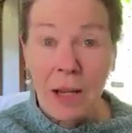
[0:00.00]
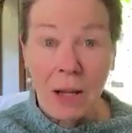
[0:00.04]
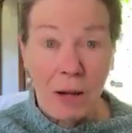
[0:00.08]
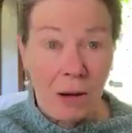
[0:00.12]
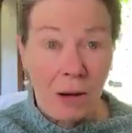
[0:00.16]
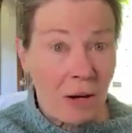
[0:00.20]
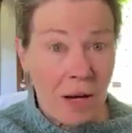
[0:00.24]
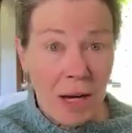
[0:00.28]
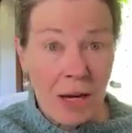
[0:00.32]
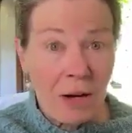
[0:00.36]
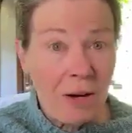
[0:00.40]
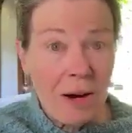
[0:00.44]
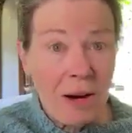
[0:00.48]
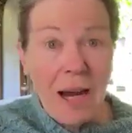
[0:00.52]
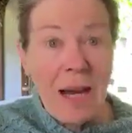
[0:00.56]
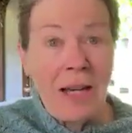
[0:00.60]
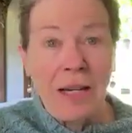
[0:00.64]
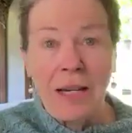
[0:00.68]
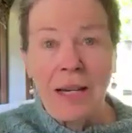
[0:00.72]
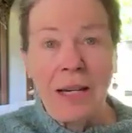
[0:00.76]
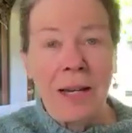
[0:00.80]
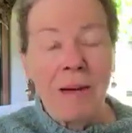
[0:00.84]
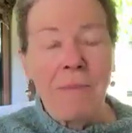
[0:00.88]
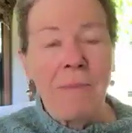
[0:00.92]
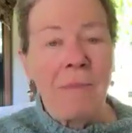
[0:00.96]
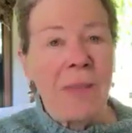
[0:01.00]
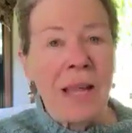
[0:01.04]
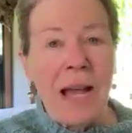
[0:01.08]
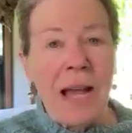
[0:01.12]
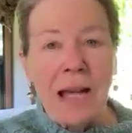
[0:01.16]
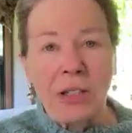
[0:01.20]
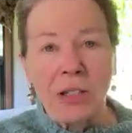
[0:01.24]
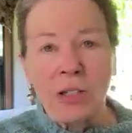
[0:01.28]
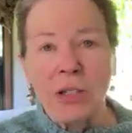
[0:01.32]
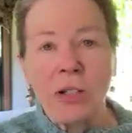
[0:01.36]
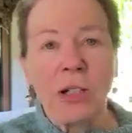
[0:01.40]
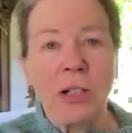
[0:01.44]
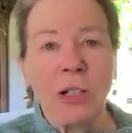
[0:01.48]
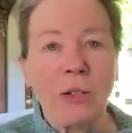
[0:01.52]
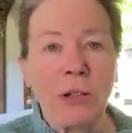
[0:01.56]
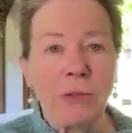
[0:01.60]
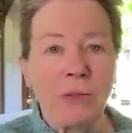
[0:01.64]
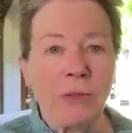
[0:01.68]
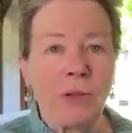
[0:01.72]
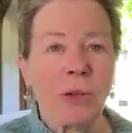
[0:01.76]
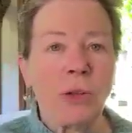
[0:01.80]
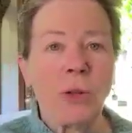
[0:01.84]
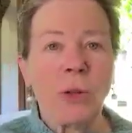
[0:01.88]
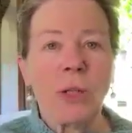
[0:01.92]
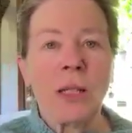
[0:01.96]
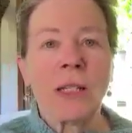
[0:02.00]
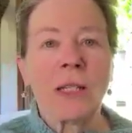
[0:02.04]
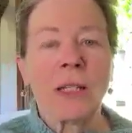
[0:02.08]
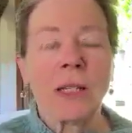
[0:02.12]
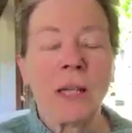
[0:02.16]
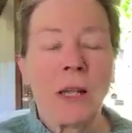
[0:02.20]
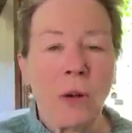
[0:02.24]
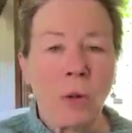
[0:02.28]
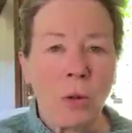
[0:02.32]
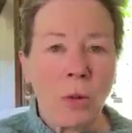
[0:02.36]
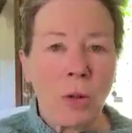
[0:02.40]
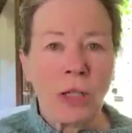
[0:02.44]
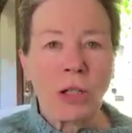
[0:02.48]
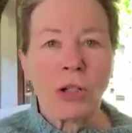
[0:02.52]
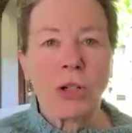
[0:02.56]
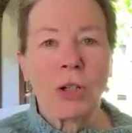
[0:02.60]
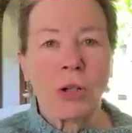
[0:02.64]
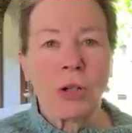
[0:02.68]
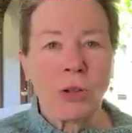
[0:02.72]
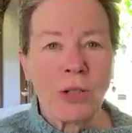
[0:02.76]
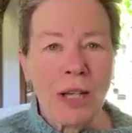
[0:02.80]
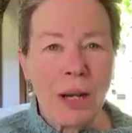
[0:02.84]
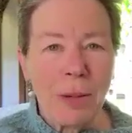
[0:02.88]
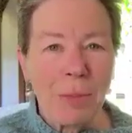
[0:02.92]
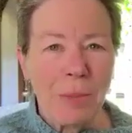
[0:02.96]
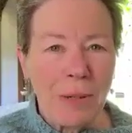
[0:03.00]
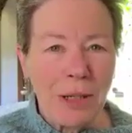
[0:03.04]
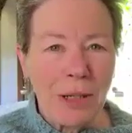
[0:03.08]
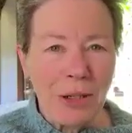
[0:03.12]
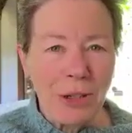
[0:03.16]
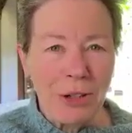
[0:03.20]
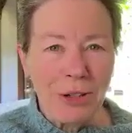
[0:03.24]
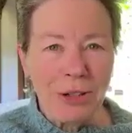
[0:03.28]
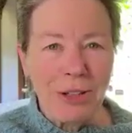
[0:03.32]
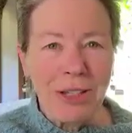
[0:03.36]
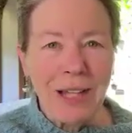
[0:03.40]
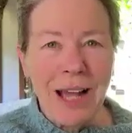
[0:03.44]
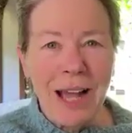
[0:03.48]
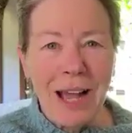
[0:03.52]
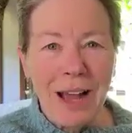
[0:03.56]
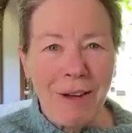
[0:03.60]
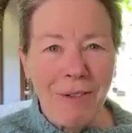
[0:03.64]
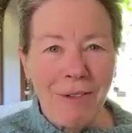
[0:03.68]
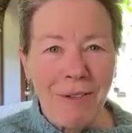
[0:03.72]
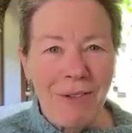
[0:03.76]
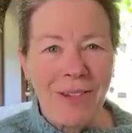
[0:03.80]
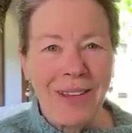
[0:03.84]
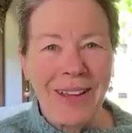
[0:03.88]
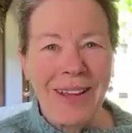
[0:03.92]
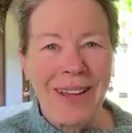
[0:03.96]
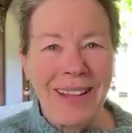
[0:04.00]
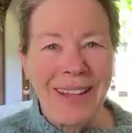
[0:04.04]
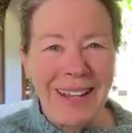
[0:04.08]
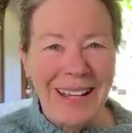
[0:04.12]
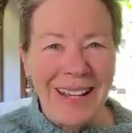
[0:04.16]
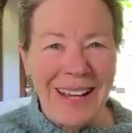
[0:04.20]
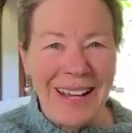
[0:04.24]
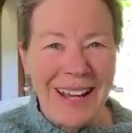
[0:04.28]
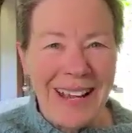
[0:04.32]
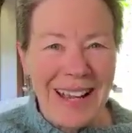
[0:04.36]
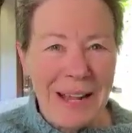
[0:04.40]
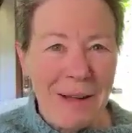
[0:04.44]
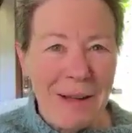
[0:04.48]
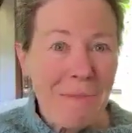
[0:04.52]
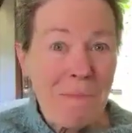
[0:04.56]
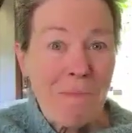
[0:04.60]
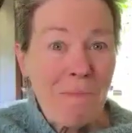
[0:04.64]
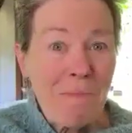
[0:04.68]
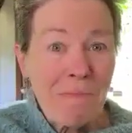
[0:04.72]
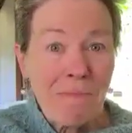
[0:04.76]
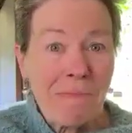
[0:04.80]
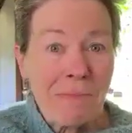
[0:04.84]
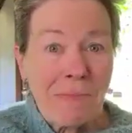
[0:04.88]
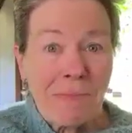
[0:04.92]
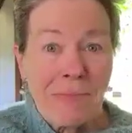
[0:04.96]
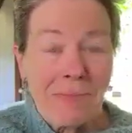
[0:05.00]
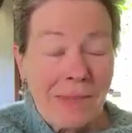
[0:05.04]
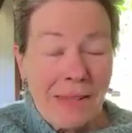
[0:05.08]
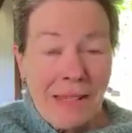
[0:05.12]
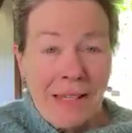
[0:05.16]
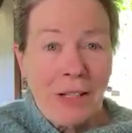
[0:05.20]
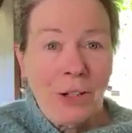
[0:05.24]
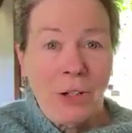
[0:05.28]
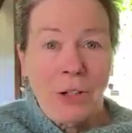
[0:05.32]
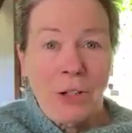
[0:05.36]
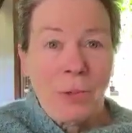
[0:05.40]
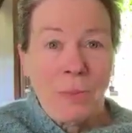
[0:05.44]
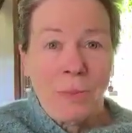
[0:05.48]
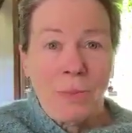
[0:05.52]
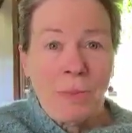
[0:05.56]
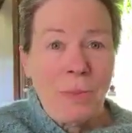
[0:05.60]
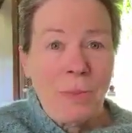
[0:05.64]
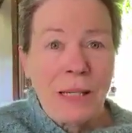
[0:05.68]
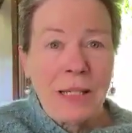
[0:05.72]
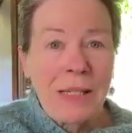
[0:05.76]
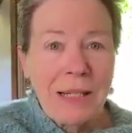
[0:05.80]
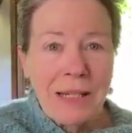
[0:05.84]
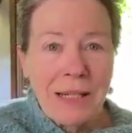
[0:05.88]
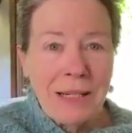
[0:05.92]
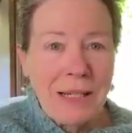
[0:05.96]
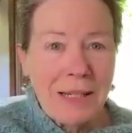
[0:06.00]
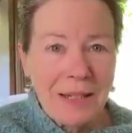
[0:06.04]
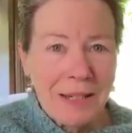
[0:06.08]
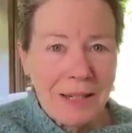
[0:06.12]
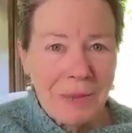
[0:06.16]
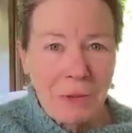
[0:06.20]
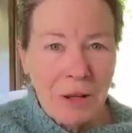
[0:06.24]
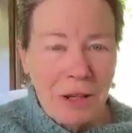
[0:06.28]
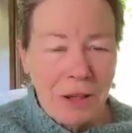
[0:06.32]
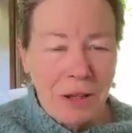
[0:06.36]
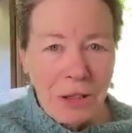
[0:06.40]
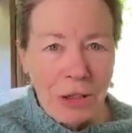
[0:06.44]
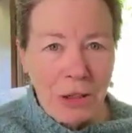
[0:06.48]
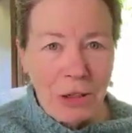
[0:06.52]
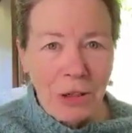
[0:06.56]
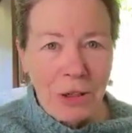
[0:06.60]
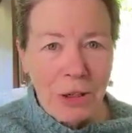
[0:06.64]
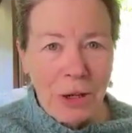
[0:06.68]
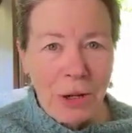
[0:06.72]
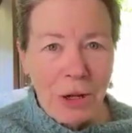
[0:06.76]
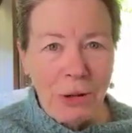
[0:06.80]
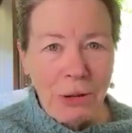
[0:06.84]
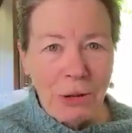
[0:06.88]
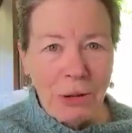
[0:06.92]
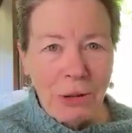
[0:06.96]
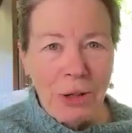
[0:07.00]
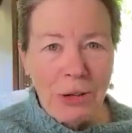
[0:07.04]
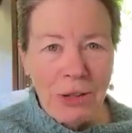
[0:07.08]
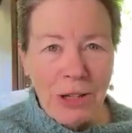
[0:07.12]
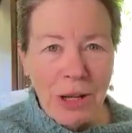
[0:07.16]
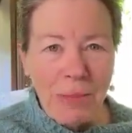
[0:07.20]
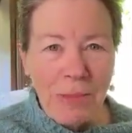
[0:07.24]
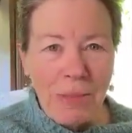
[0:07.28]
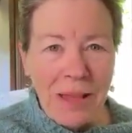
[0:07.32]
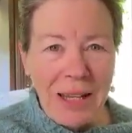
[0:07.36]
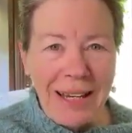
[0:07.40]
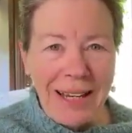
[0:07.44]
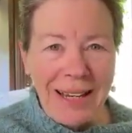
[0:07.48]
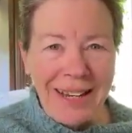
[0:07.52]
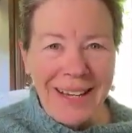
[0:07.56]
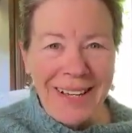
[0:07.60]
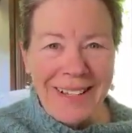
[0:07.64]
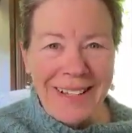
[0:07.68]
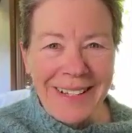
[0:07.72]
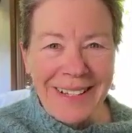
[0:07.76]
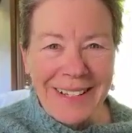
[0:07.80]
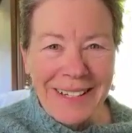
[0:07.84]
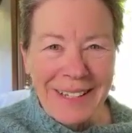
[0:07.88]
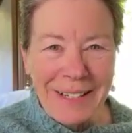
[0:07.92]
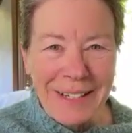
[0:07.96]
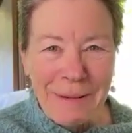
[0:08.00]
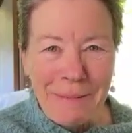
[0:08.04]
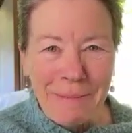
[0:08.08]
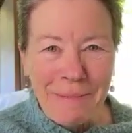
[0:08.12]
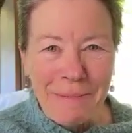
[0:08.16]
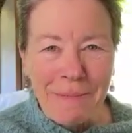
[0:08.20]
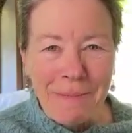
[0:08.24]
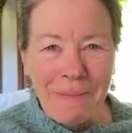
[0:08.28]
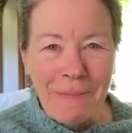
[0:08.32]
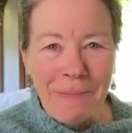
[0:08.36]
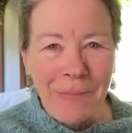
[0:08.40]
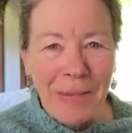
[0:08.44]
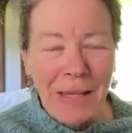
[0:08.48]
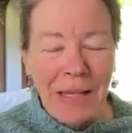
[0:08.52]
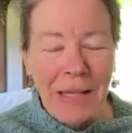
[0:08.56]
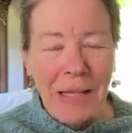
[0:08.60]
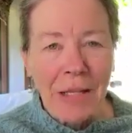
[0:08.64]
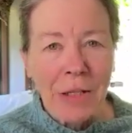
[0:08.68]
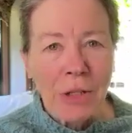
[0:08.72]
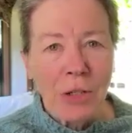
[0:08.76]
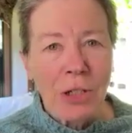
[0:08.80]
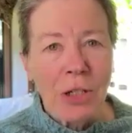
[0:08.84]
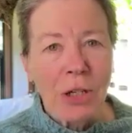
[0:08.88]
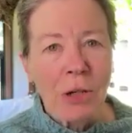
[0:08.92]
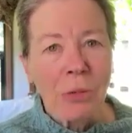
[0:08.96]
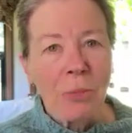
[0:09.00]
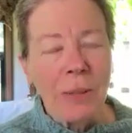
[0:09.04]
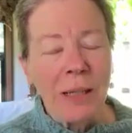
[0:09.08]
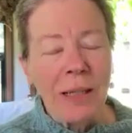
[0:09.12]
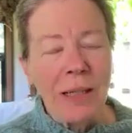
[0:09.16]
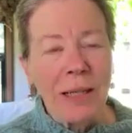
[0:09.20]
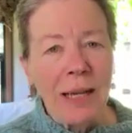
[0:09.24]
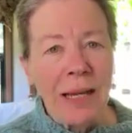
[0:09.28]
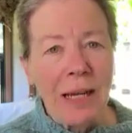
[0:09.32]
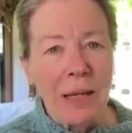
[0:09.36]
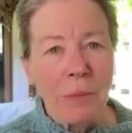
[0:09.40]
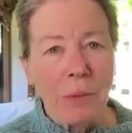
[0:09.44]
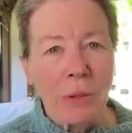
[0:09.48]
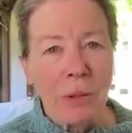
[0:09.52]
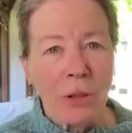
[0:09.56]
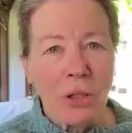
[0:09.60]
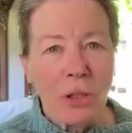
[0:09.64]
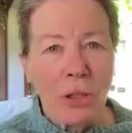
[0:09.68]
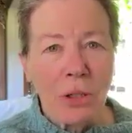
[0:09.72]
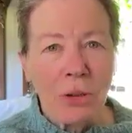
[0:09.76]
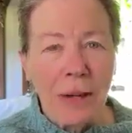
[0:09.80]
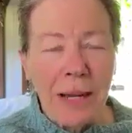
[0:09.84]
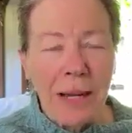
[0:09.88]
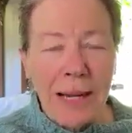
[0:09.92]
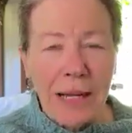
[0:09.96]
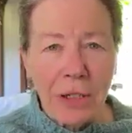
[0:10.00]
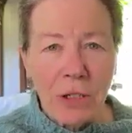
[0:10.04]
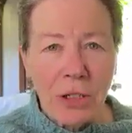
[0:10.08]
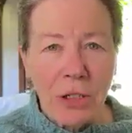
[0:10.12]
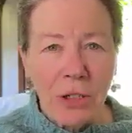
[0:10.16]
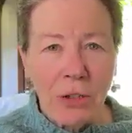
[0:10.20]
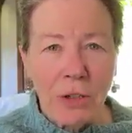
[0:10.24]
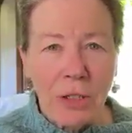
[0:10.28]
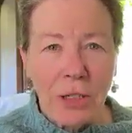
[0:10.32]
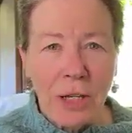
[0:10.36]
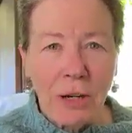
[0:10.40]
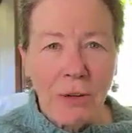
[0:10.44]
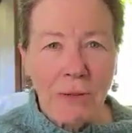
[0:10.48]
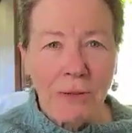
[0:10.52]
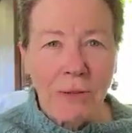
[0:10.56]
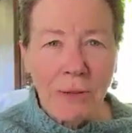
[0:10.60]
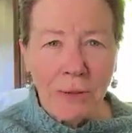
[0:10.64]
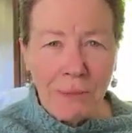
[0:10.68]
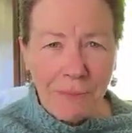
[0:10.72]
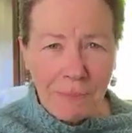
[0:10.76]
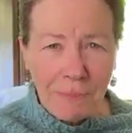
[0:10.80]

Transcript: Okay, great. That's going to influence what shows up in your life, in your business, whether you're a coach or something else. So being able to ask yourself,